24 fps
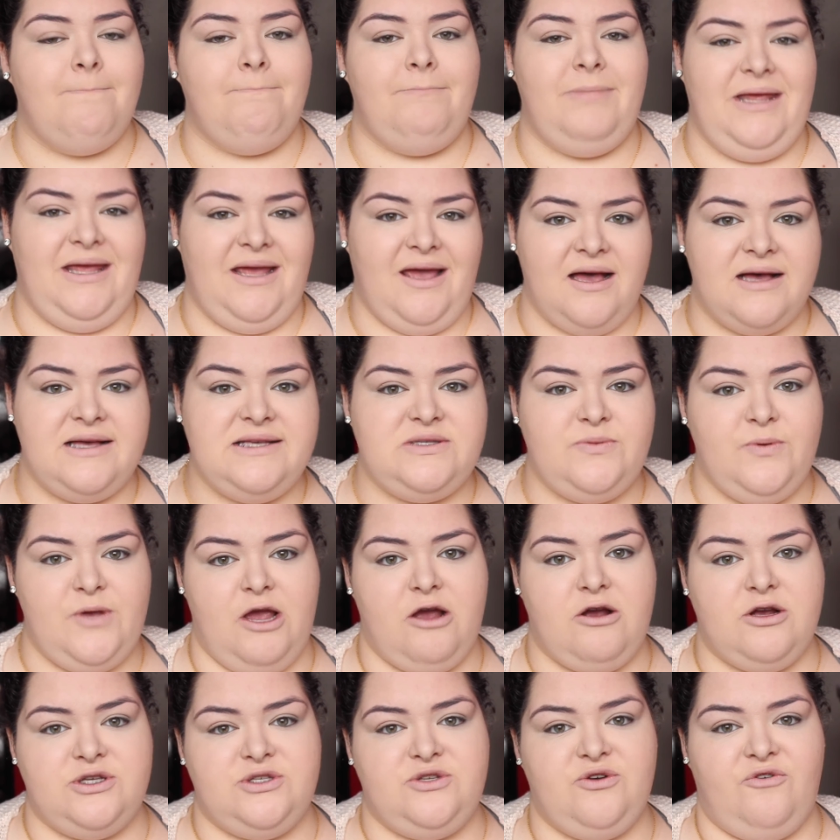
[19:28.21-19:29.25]
Because we
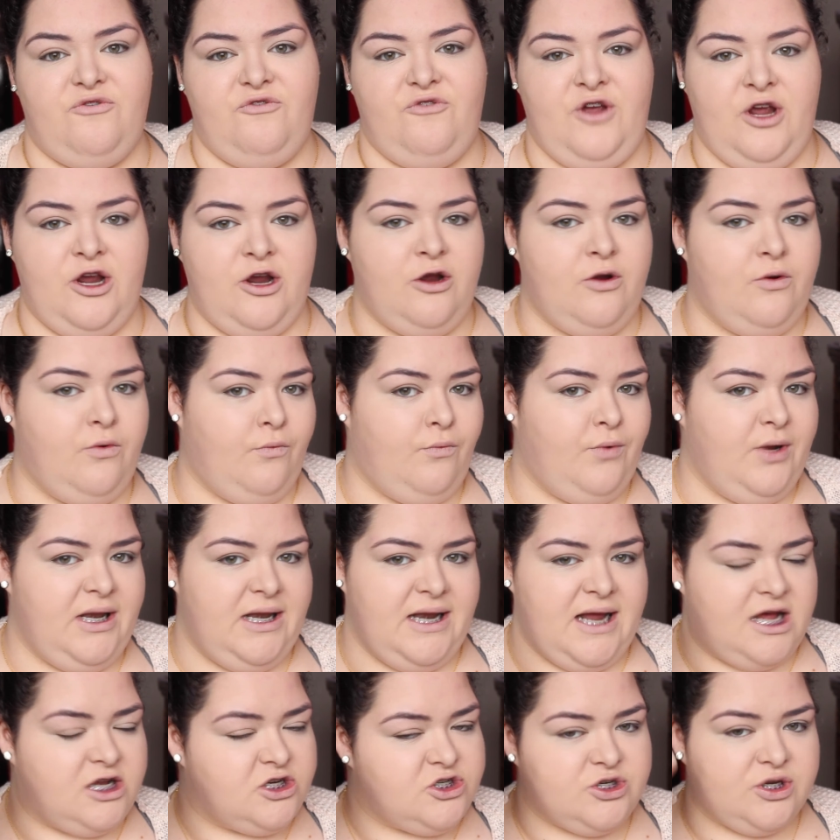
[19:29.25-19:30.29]
are so fair, we
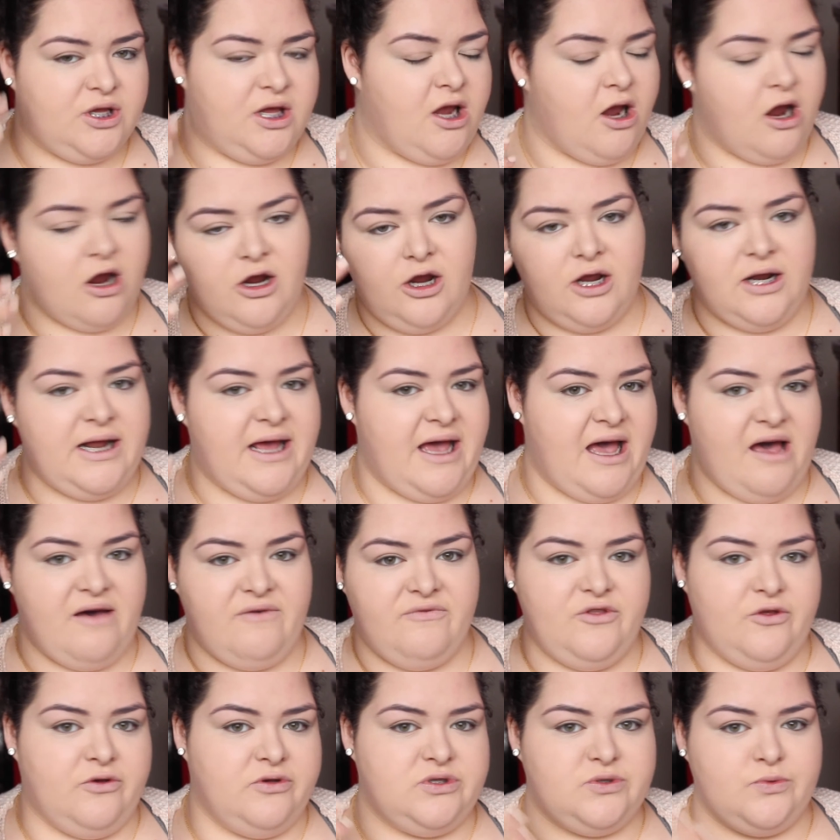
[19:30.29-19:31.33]
naturally aren't going to
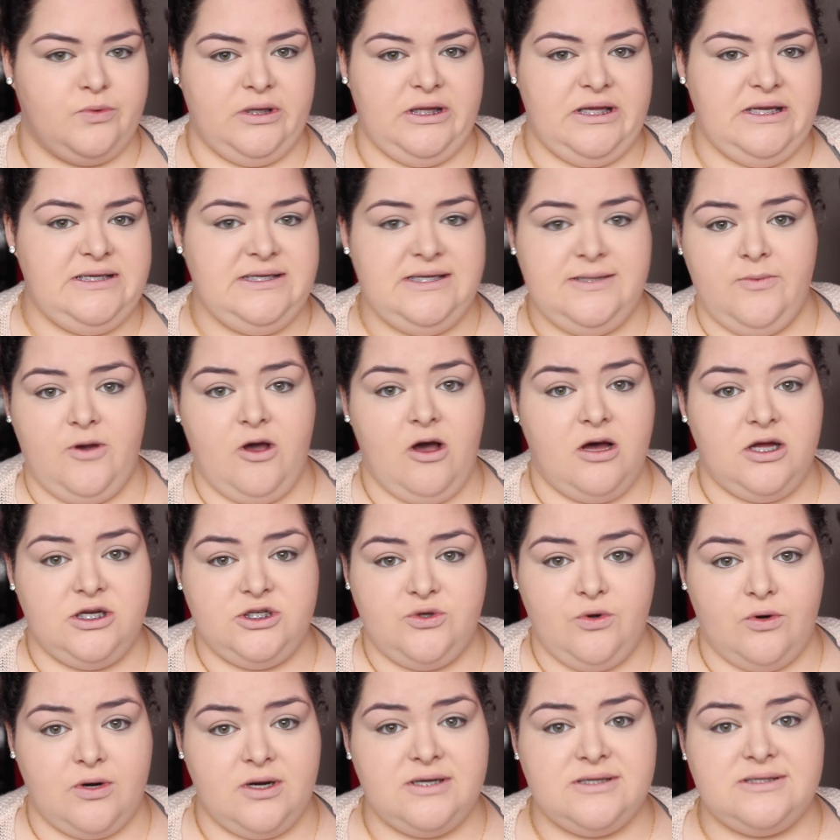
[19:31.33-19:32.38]
have those really deep
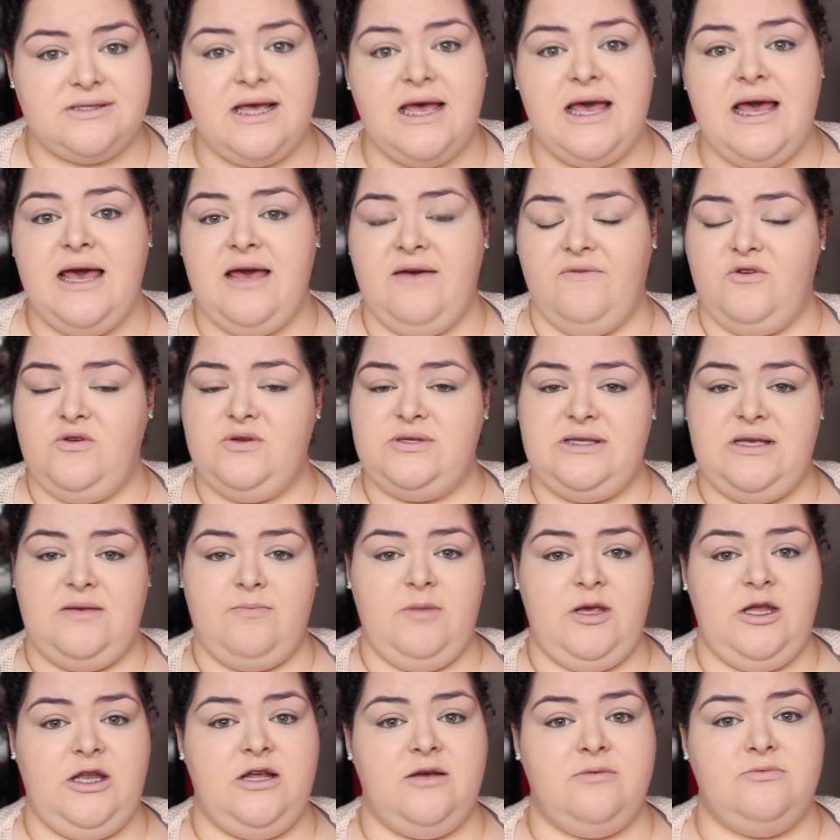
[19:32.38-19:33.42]
contours. You see
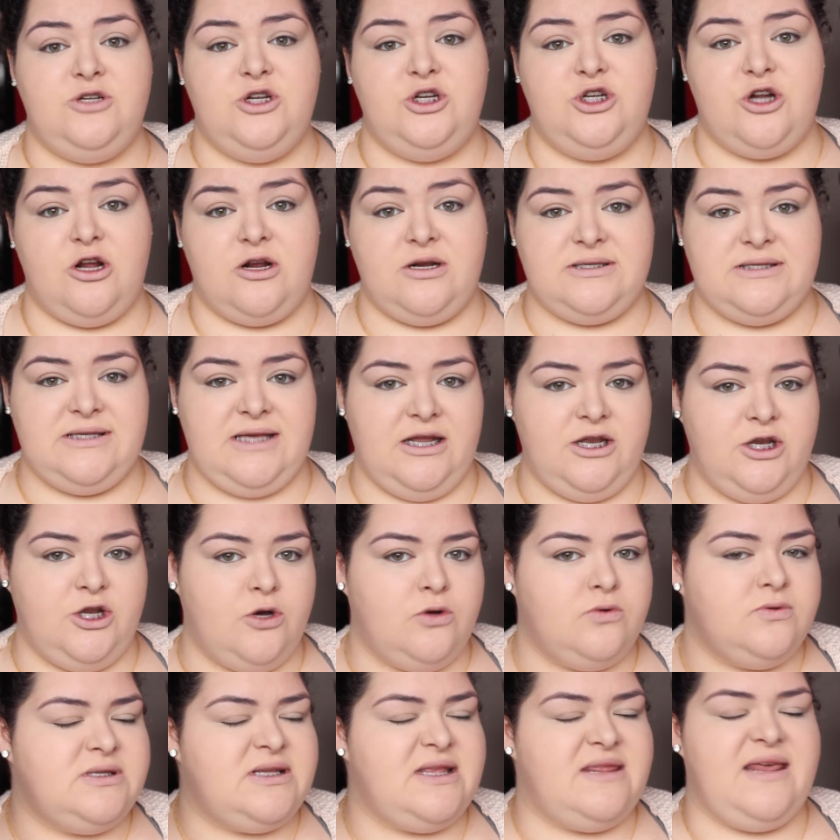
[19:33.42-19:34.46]
medium to dark skin
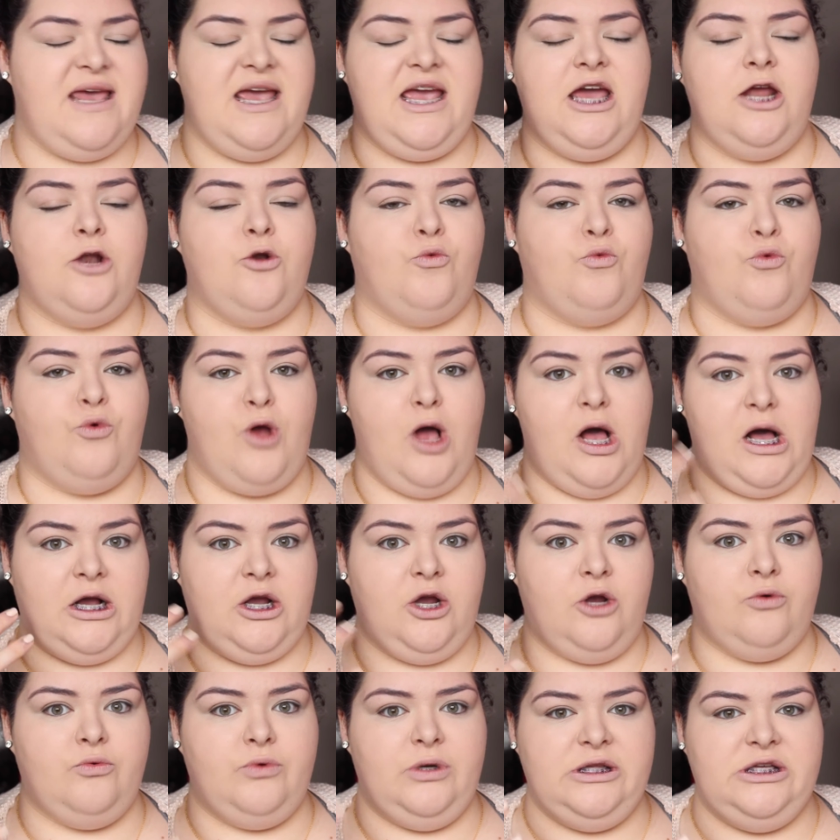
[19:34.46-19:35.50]
tones, they can rock
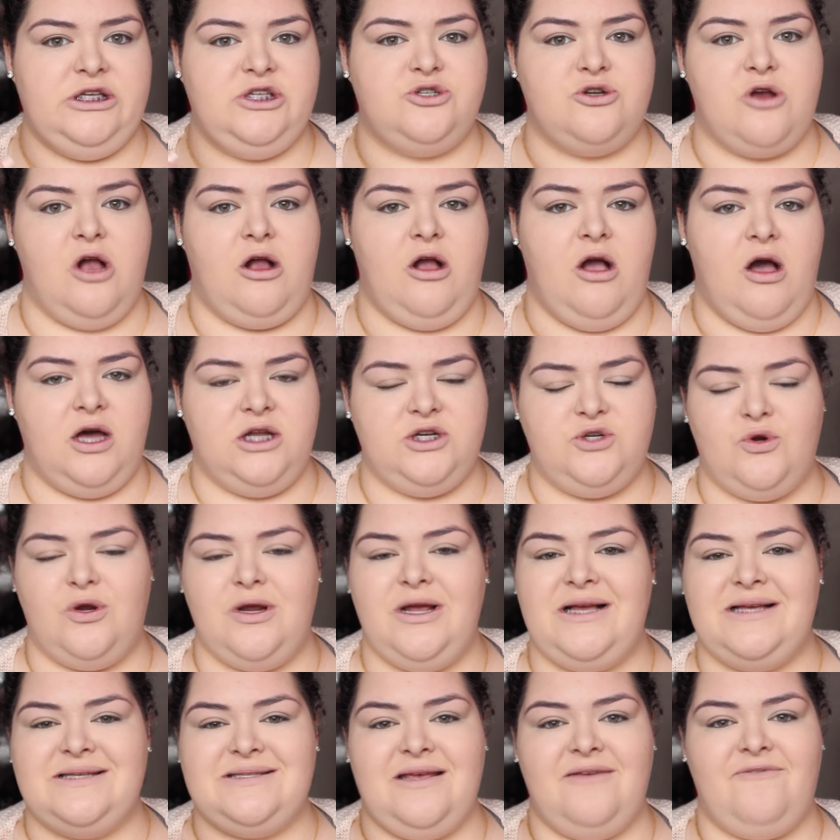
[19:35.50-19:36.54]
a really strong contour
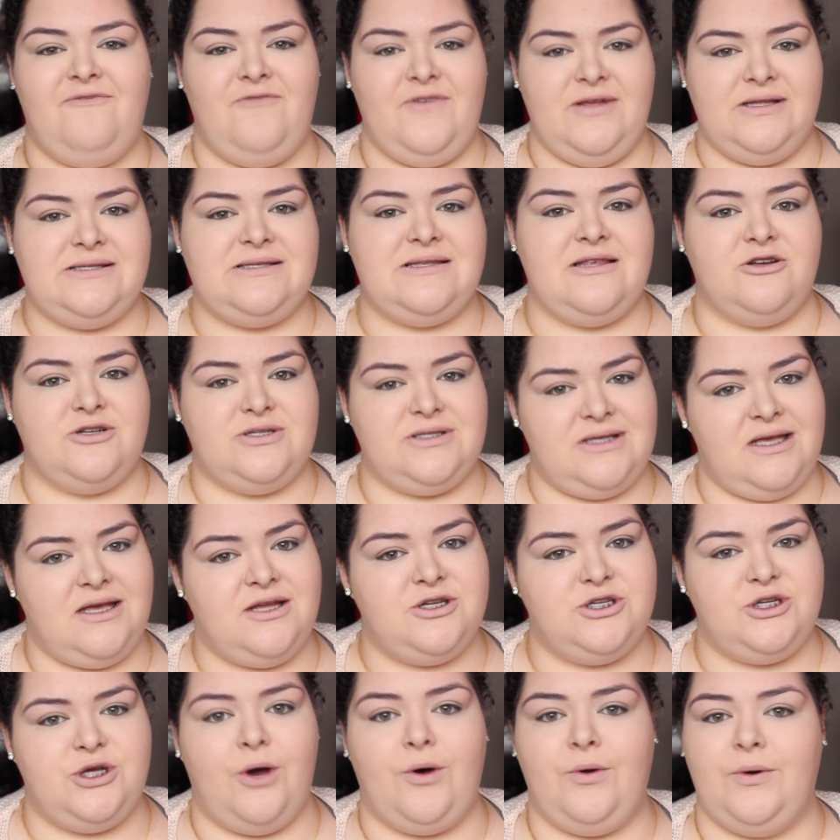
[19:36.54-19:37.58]
because it fits their
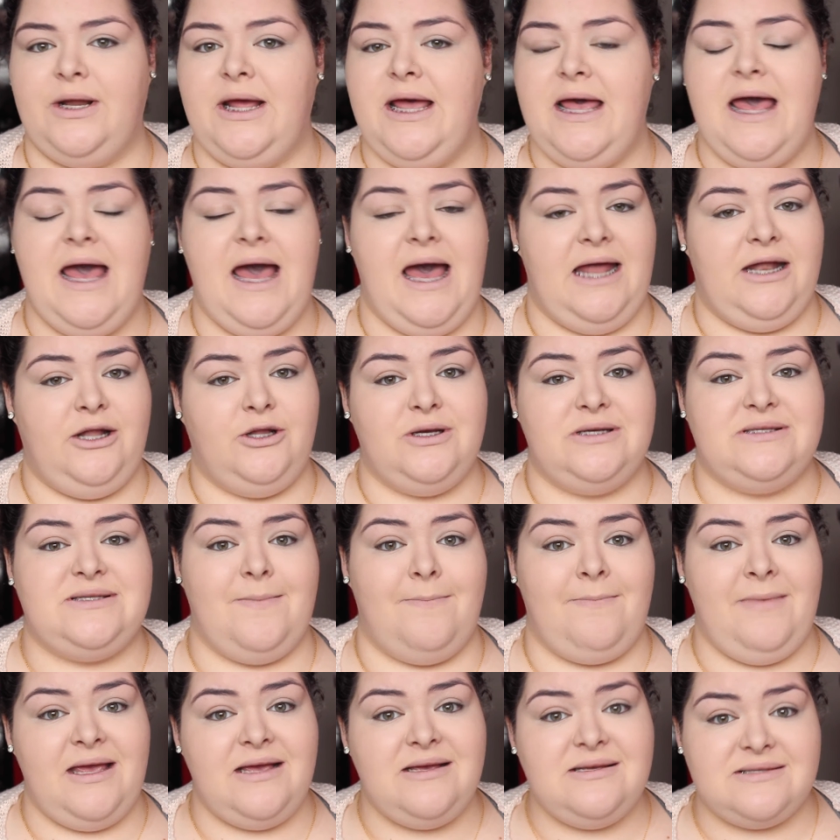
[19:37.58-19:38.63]
skin tone and it looks
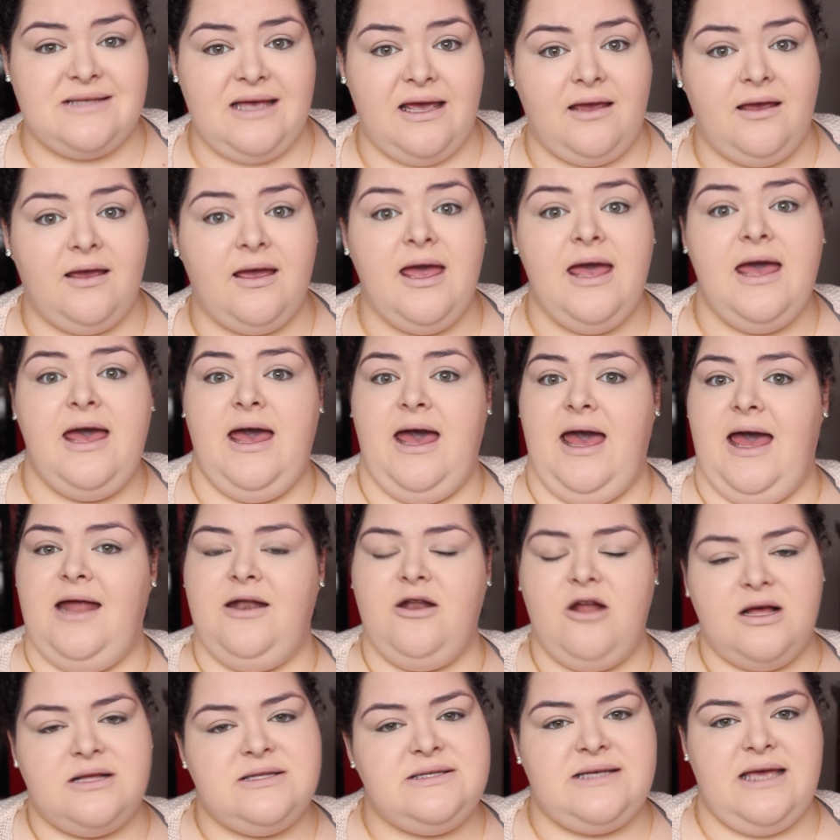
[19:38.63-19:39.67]
amazing. And
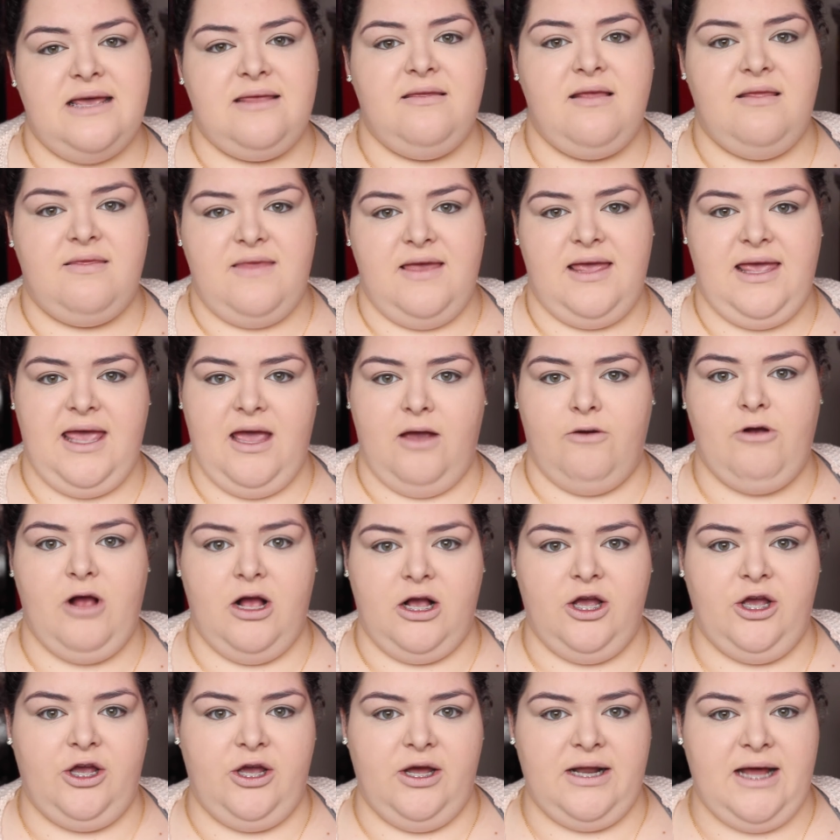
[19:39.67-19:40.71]
not saying that they can't
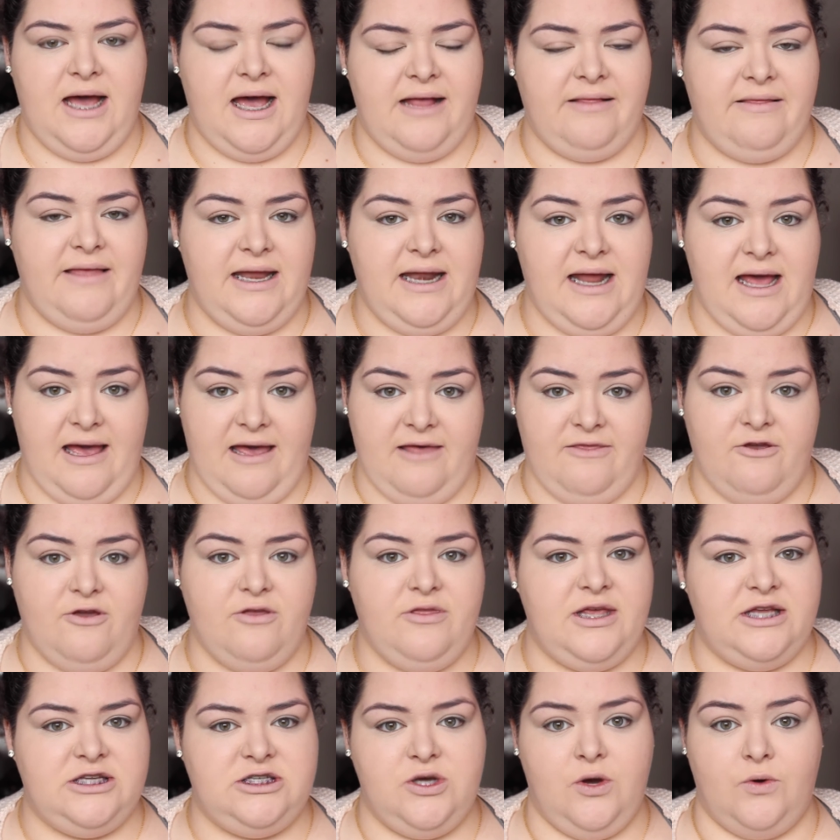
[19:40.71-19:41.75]
rock a good highlight either,
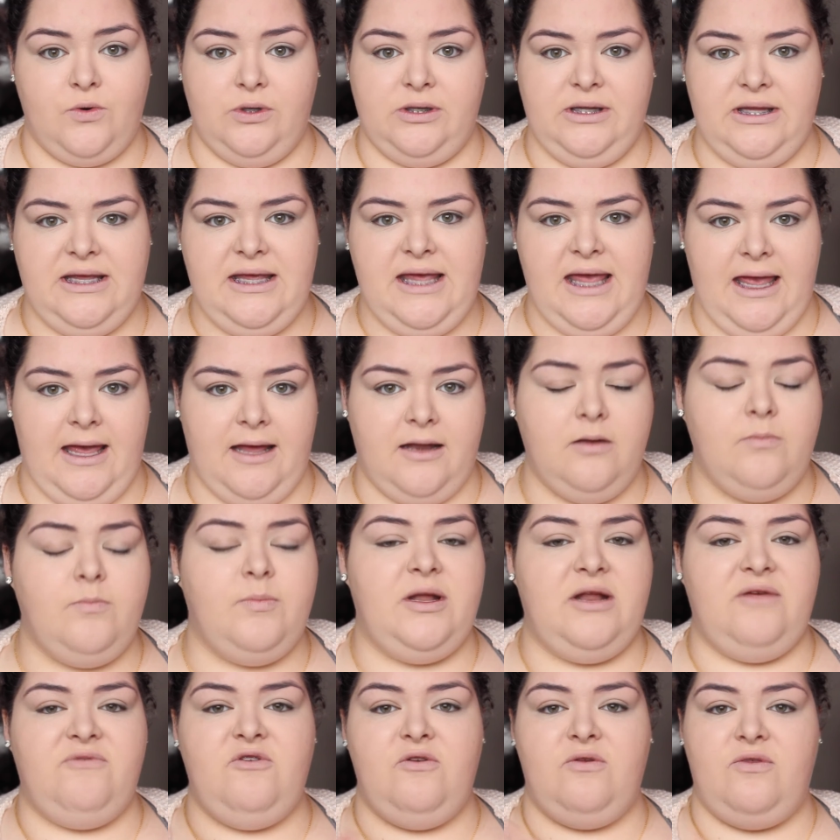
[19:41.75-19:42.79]
they totally can.
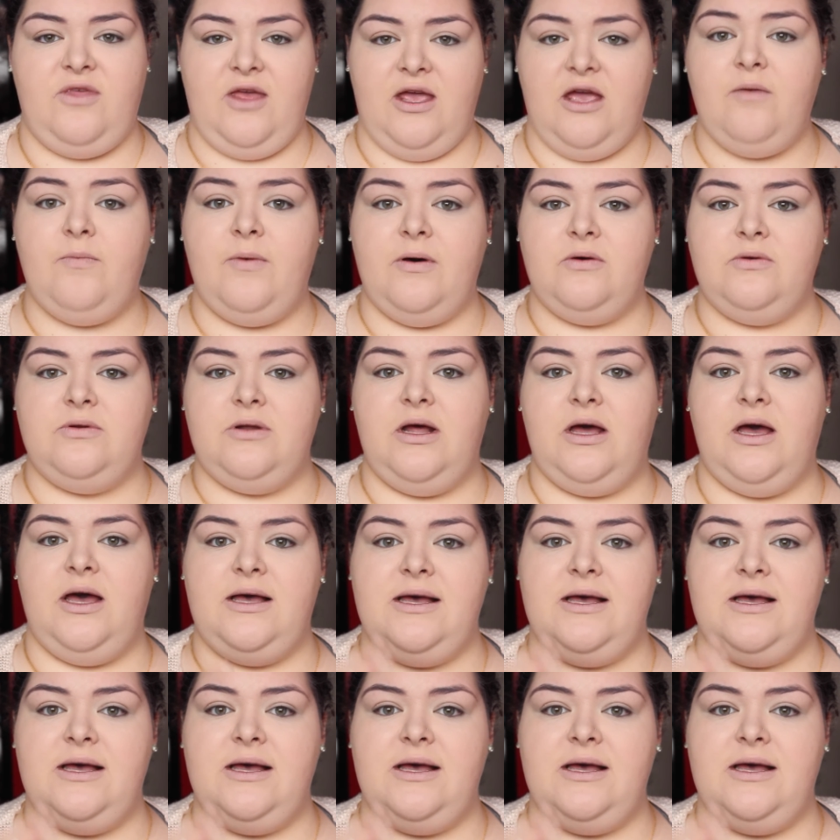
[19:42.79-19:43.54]
But if you think about